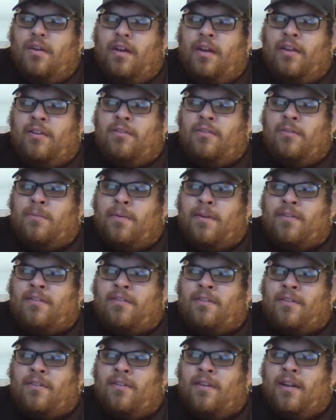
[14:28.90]
Acer makes
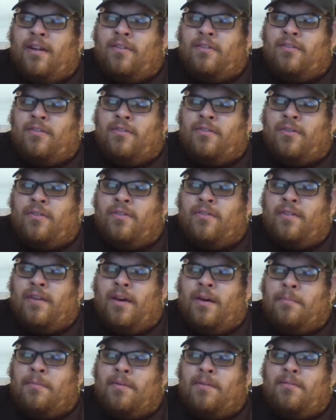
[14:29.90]
a good Android
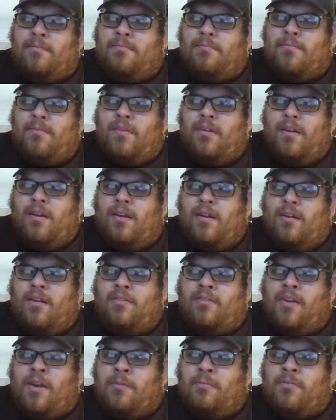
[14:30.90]
tablet.
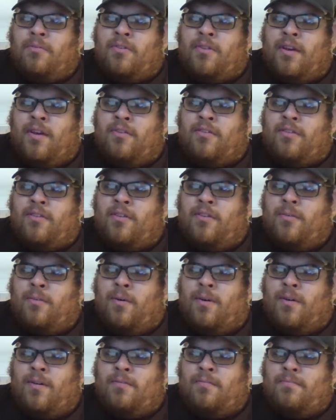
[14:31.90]
Samsung has a good
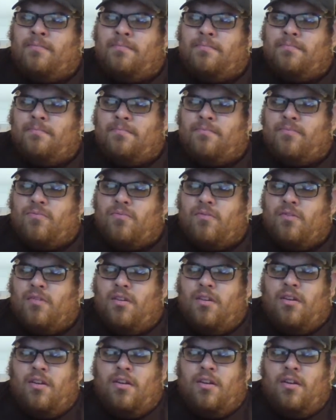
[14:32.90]
one.
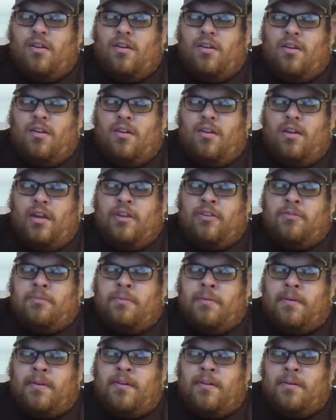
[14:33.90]

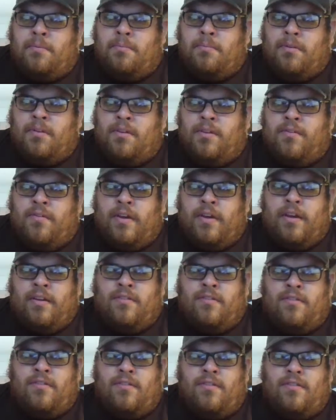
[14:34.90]
HP, I believe,
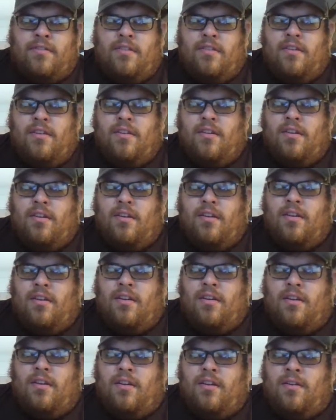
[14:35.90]
has
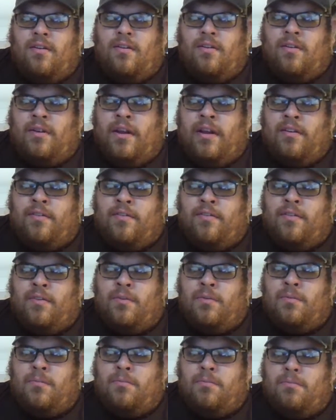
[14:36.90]
or had a
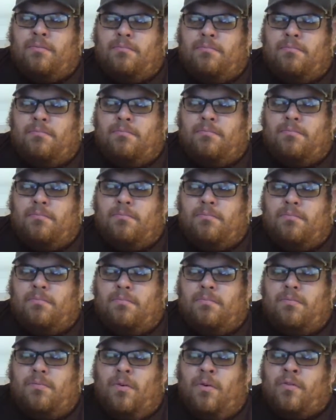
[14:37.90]
few
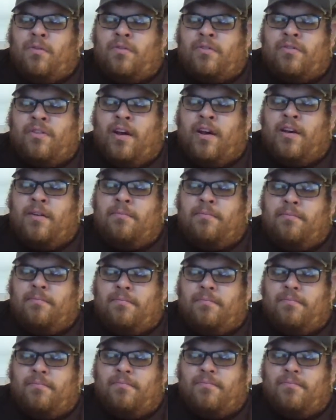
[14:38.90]
over time.